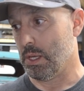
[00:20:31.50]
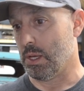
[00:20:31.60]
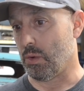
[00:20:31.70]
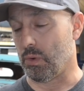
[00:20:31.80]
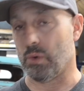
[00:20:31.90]

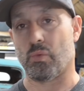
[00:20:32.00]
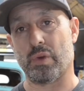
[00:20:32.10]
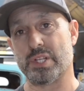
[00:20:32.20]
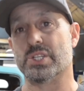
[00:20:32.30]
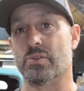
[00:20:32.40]
a real
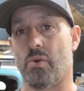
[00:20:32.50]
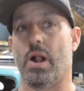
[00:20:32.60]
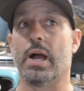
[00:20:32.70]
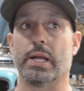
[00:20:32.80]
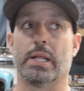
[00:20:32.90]
rigid
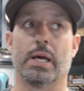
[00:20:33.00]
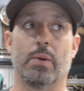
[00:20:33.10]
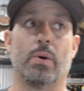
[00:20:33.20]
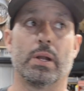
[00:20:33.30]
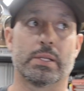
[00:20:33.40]
ride. I
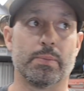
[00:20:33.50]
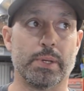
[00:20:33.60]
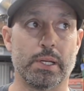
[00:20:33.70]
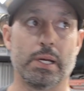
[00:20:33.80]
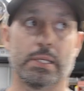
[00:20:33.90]
want it to
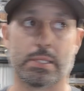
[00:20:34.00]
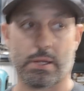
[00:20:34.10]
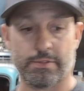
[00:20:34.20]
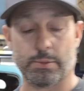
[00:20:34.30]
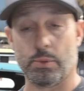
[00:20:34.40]
be a nice,
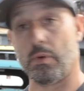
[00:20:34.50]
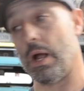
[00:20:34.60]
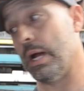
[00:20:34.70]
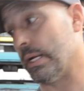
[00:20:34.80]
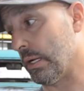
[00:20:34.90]
comfortable
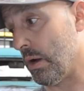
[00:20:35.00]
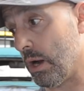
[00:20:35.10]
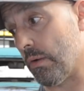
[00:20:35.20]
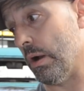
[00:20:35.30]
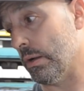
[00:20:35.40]
riding
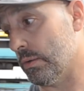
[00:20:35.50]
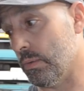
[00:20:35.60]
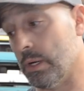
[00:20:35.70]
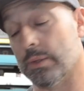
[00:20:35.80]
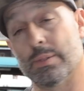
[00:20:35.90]
hot rod. I
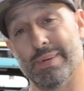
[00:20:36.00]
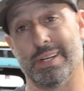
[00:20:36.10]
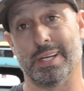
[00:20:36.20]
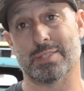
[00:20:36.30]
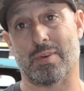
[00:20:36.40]
want it to be a
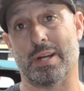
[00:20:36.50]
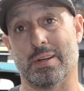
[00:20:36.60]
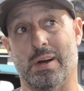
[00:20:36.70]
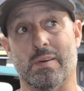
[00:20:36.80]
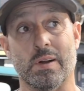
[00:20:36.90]
nice riding
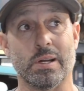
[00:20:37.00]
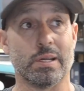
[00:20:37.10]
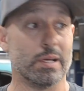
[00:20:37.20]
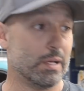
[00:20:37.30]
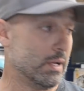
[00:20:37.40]
hot rod.
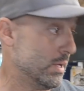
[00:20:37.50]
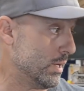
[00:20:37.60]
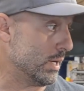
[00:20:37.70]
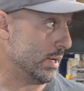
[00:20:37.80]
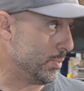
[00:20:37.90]

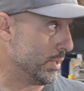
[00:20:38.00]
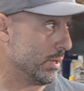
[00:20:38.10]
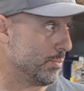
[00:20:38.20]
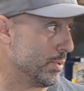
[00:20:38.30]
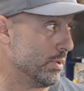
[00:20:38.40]
I plan
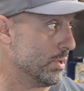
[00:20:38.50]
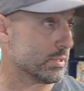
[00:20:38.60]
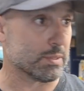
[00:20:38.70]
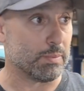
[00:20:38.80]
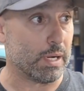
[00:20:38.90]
on putting on
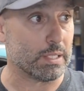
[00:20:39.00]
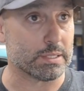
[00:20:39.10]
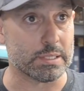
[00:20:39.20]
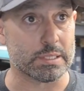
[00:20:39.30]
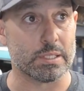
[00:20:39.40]
some
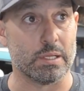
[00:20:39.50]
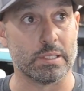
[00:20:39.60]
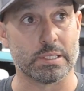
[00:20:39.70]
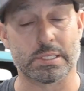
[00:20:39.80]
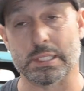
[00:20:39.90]
miles on
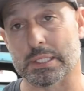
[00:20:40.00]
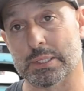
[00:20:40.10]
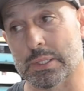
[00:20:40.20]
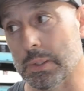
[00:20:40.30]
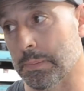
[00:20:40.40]
this thing,
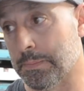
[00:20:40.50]
so